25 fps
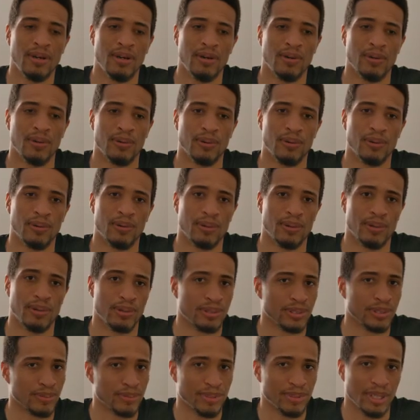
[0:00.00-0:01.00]
or
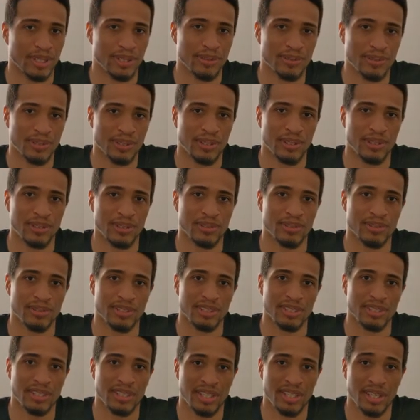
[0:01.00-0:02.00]
sometimes called
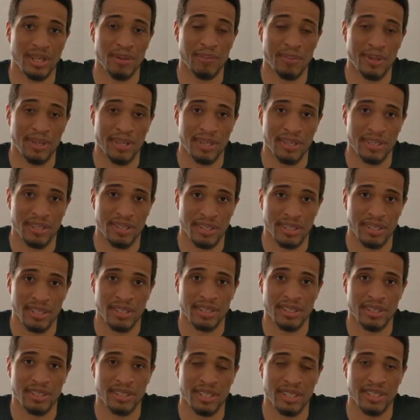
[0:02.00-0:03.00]
the kingpin
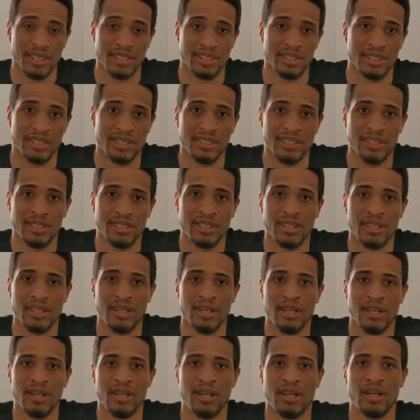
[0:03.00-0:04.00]
inclination,
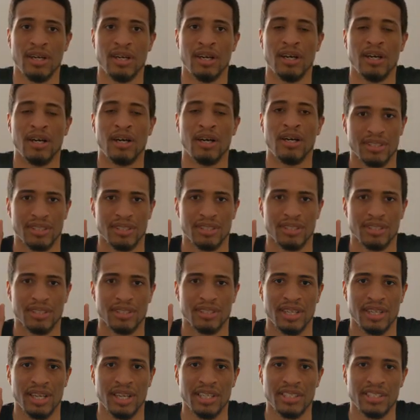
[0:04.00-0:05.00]
um,
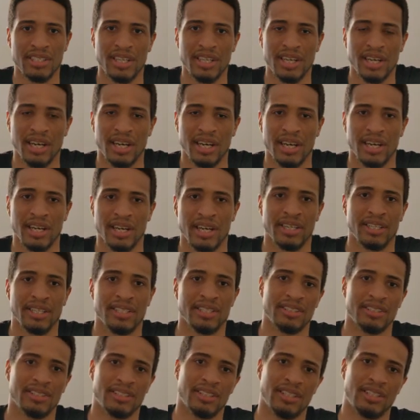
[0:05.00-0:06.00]
the SAI
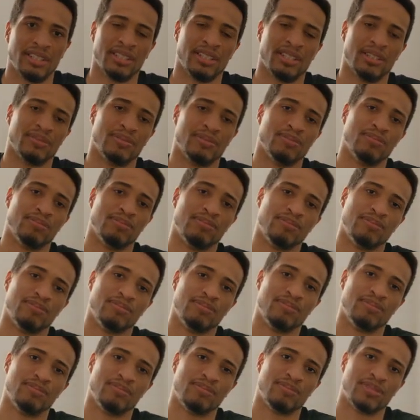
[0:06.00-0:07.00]
um,
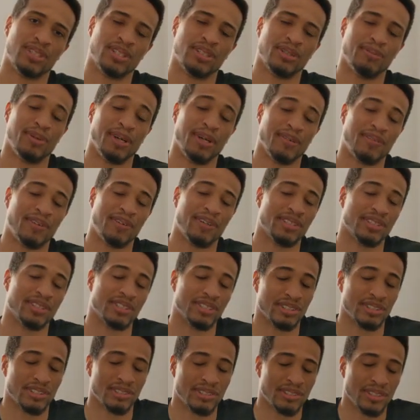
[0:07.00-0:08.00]
on a
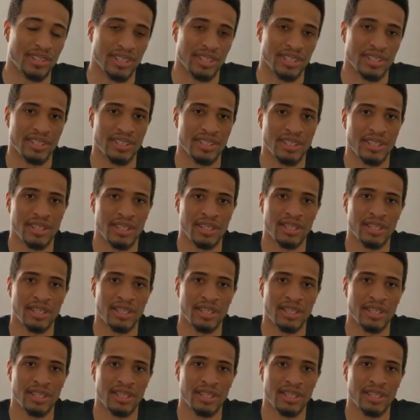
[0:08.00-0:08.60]
MacPherson strut